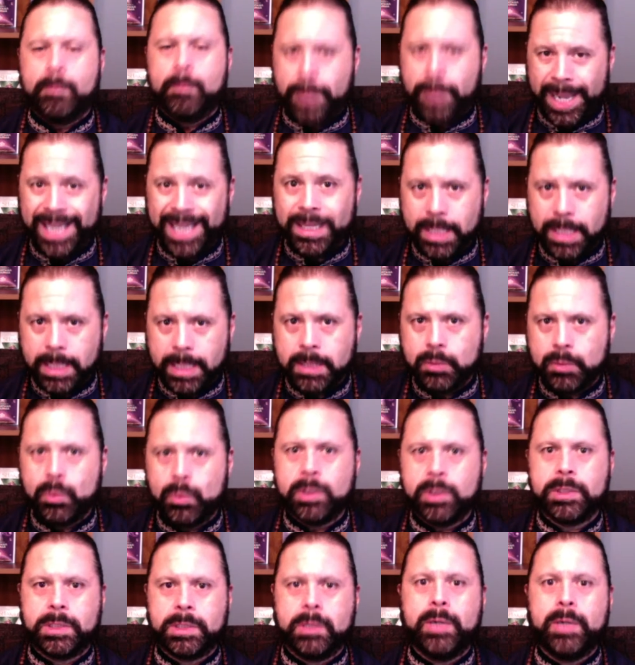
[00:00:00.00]
Bad things
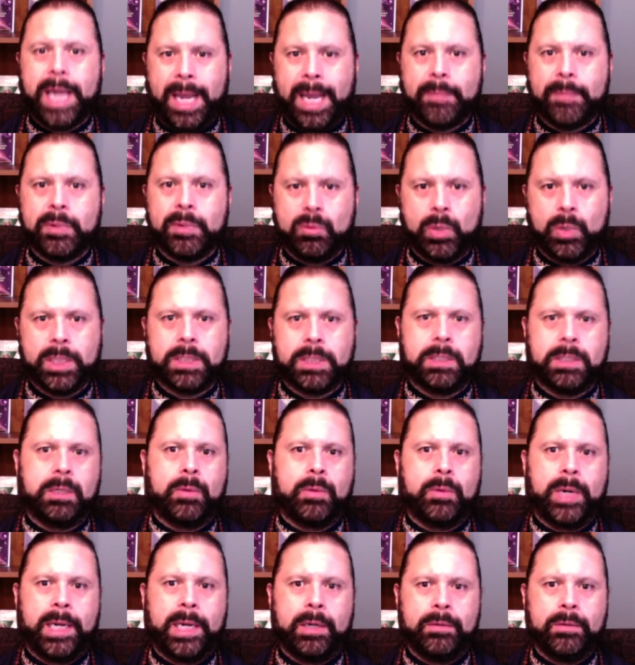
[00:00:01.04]
will still happen once in a
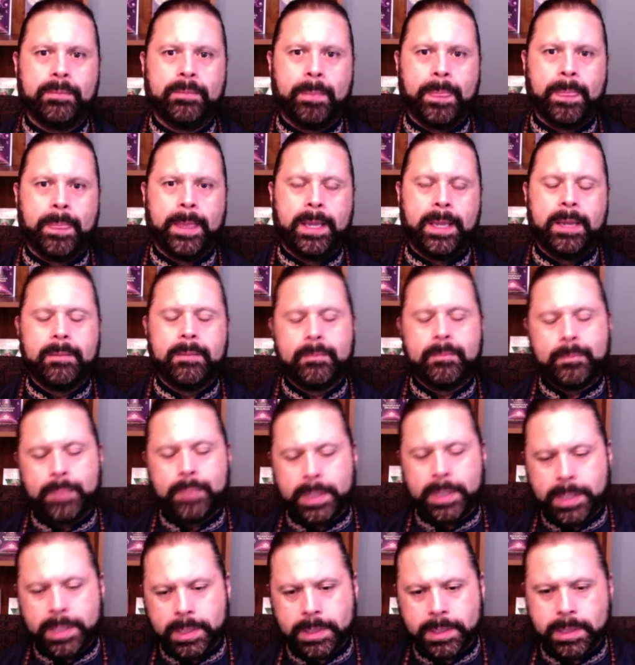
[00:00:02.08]
while,
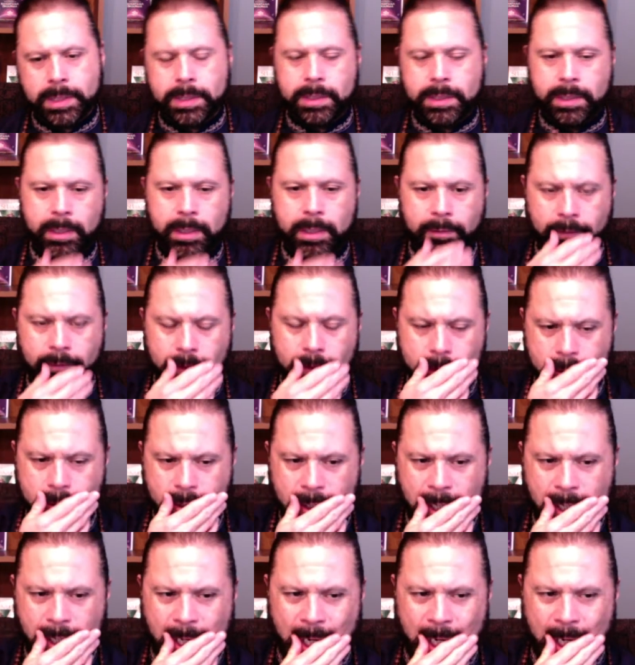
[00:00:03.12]
but this is the difference.